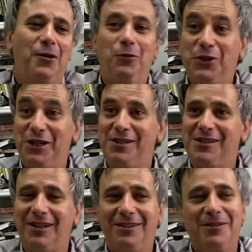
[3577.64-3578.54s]
on which I
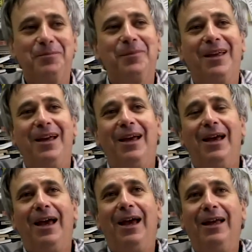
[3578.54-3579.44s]
sit.
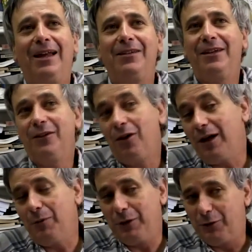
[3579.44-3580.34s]
And I said,
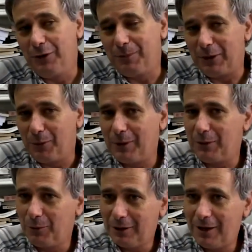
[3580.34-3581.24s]
okay, we'll do it, but
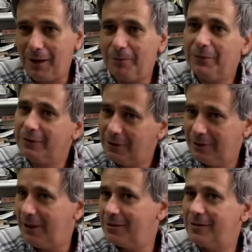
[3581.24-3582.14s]
nobody will come. I said,
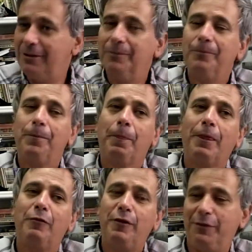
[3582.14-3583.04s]
let's see.
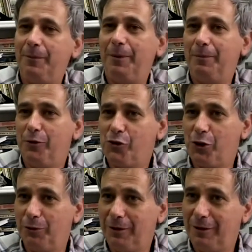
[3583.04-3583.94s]
50 people
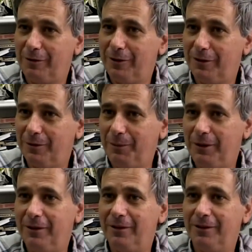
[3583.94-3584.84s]
showed in the first
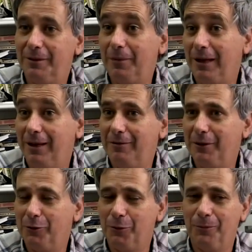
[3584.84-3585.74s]
meeting in my
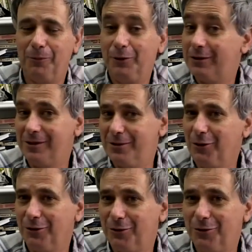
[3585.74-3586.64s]
living room, which does
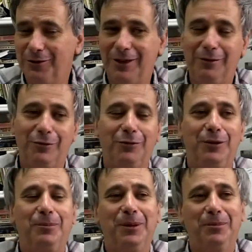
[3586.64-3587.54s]
not contain
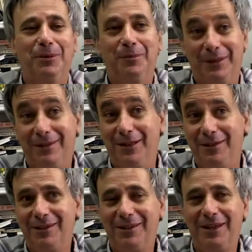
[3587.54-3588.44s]
50 people, but
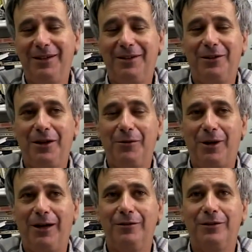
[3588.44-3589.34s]
they
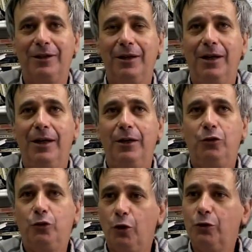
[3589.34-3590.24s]
arrived
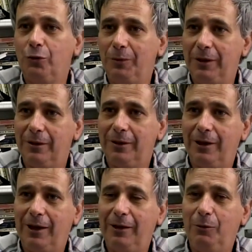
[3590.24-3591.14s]
to talk to me.
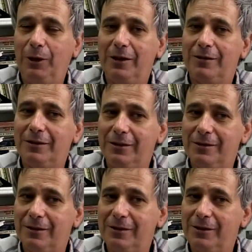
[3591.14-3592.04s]
And we are
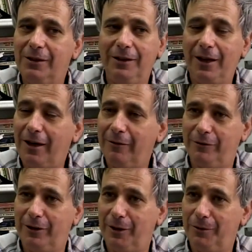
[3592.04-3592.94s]
it's a year and a
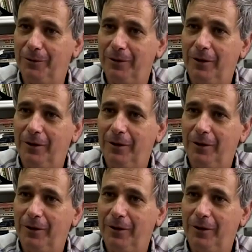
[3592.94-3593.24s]
half now,